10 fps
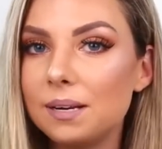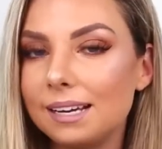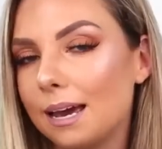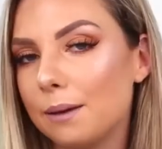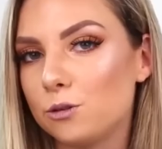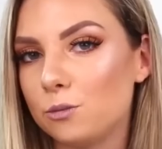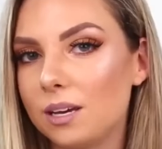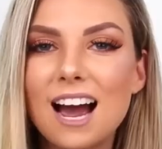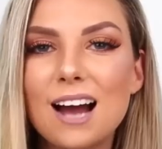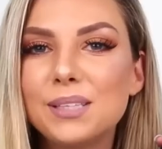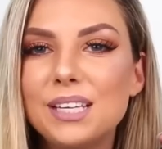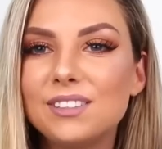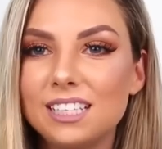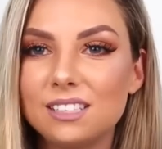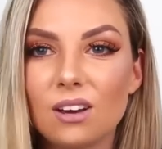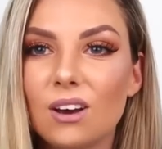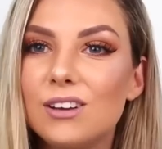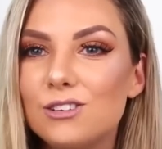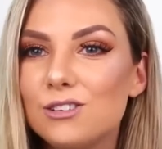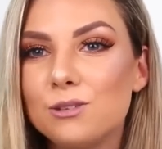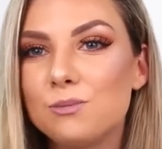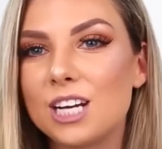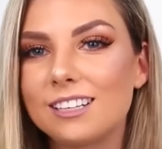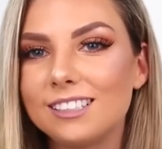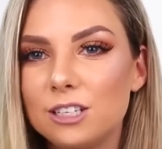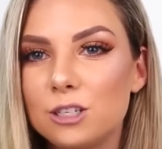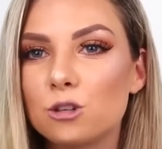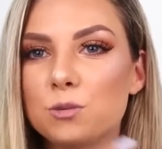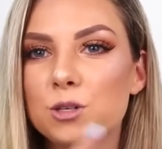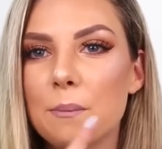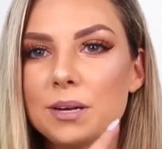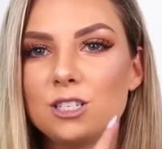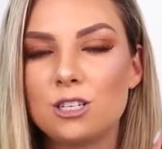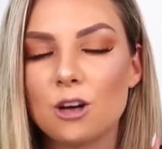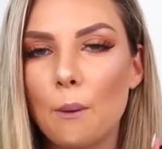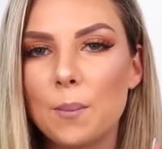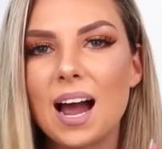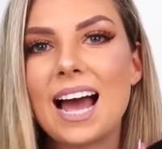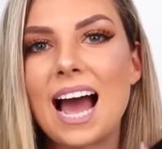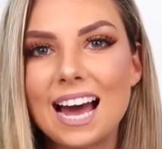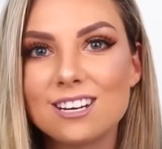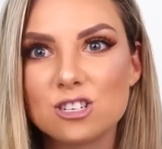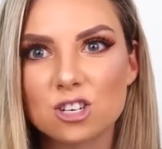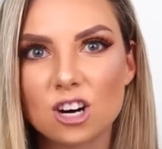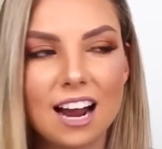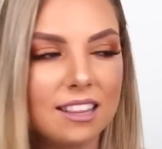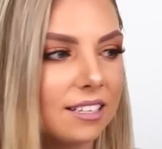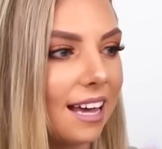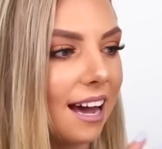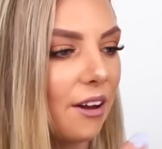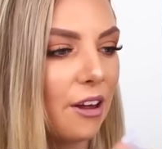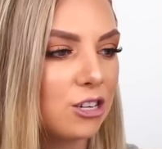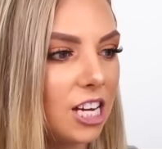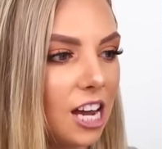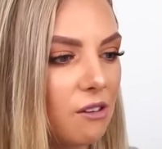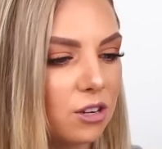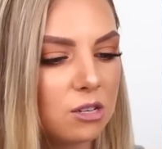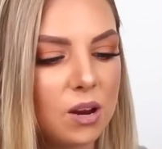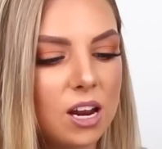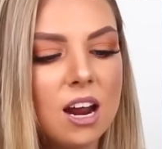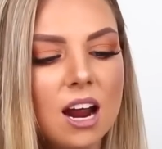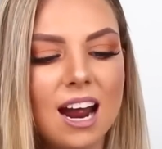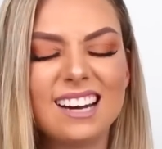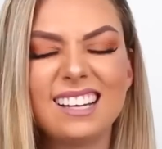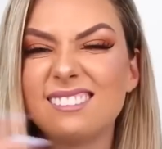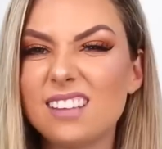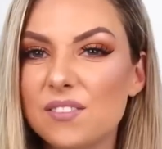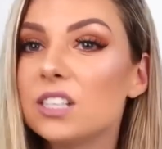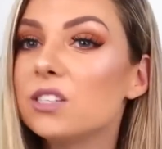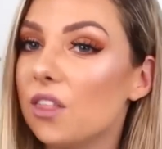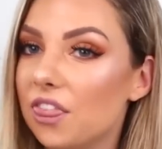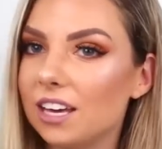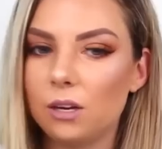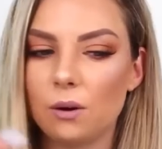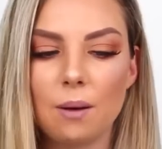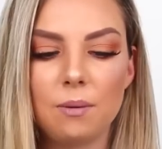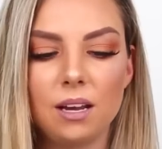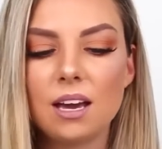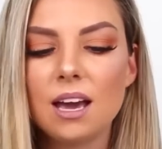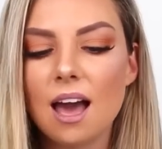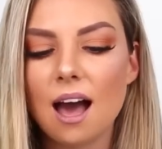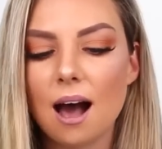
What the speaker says: Ebony gave to me. I will leave a link to her YouTube channel in the description, but she told me I had to try this out and she gave it to me and I love it. So thank you, Ebony.